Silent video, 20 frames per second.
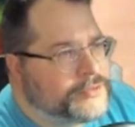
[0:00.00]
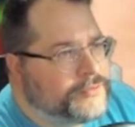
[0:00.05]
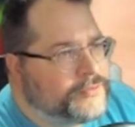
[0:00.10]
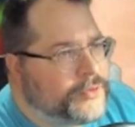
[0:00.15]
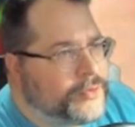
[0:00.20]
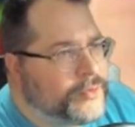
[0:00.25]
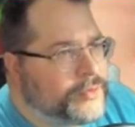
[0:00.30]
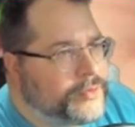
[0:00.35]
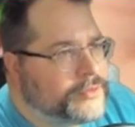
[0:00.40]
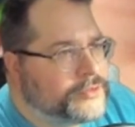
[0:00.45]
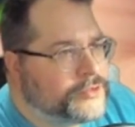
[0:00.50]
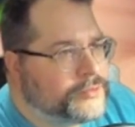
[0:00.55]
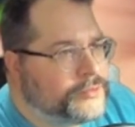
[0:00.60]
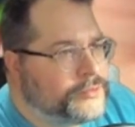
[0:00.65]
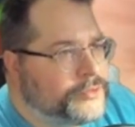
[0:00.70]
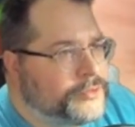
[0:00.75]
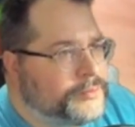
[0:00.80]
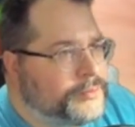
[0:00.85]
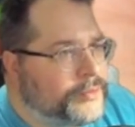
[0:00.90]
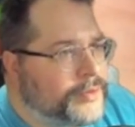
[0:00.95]
folks
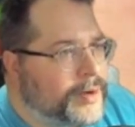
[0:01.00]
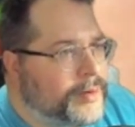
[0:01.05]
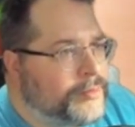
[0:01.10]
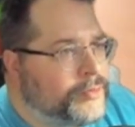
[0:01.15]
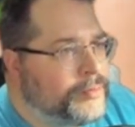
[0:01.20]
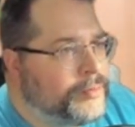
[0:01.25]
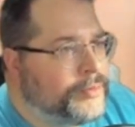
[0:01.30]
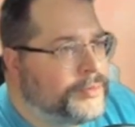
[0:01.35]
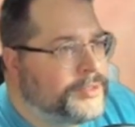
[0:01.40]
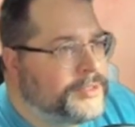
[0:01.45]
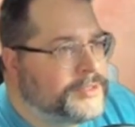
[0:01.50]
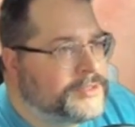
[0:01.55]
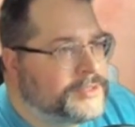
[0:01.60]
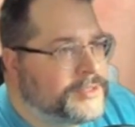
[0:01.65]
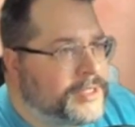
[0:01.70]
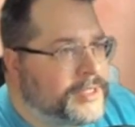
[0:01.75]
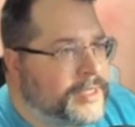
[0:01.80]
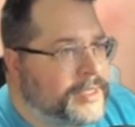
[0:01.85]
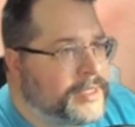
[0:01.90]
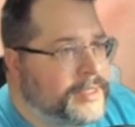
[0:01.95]
would probably
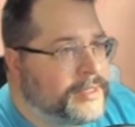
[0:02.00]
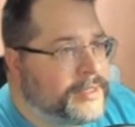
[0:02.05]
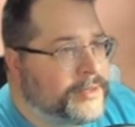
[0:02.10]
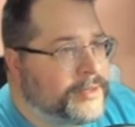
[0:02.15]
say,